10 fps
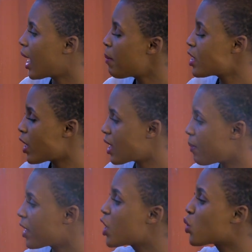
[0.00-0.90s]
Let me tell you
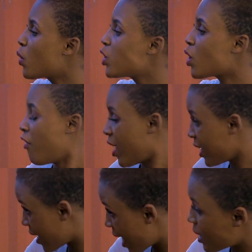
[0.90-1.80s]
something. You ruined your future and
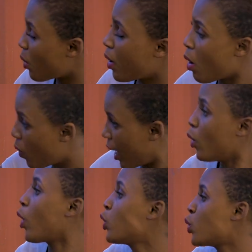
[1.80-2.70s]
he runs away. What are
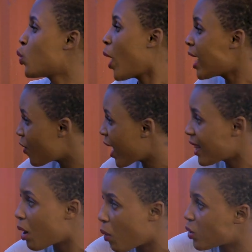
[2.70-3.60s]
you going to do? Wait for
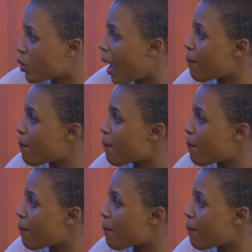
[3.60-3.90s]
another one to come